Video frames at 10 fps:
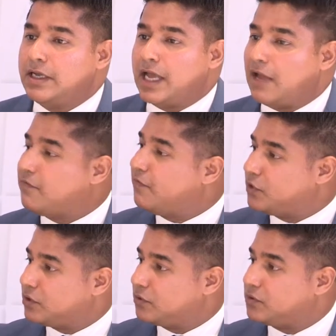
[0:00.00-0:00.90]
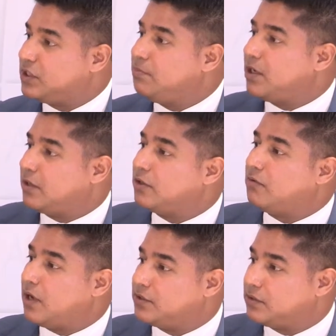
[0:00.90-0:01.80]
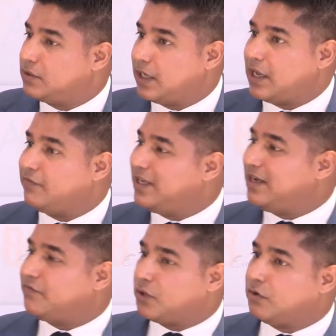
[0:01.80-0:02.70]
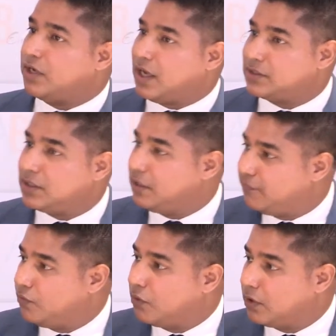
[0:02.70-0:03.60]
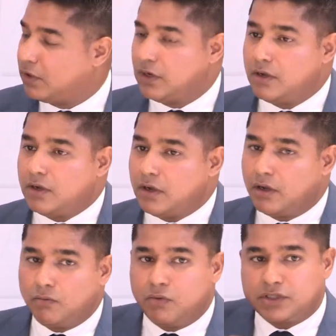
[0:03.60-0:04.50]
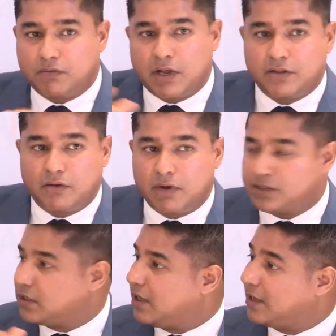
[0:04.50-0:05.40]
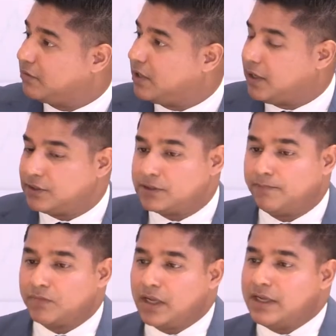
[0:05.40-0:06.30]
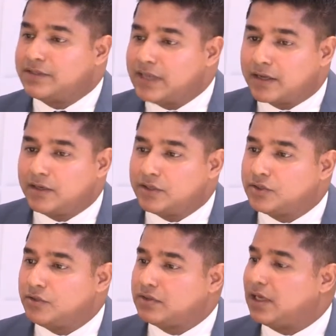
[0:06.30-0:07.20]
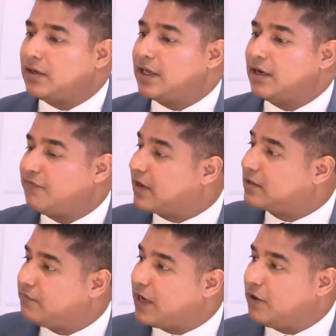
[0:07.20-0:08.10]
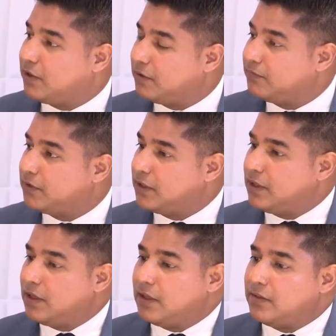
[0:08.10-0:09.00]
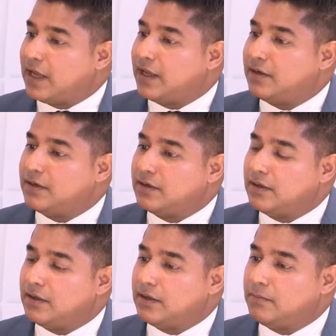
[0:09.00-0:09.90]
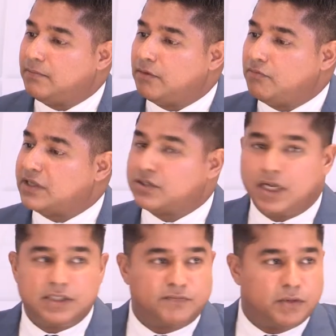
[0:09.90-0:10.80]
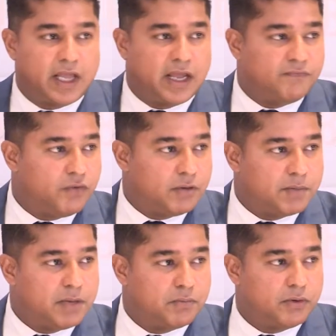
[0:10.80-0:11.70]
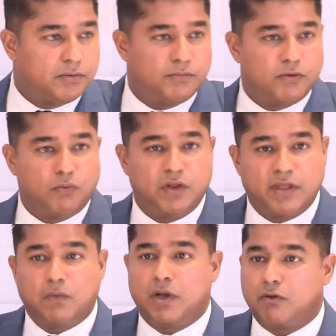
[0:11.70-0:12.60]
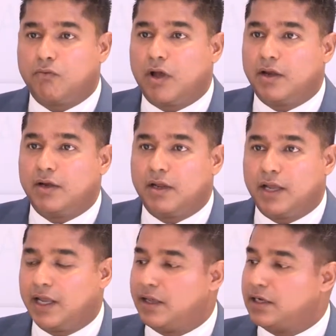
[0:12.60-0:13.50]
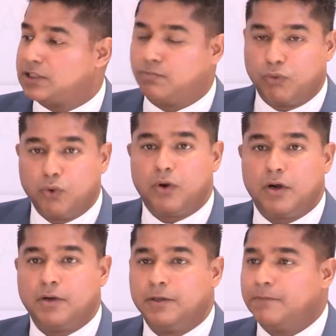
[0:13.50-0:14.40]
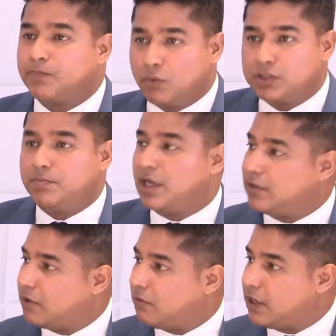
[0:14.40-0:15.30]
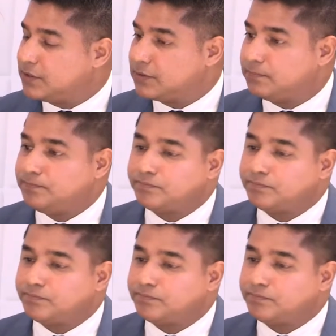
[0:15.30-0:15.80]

have a vision to see beyond the horizon and have a native curiosity for what's around the horizon, connect the dots. Second is to tell an effective narrative that resonates with a handful of people where they want to run and explore what's beyond the horizon.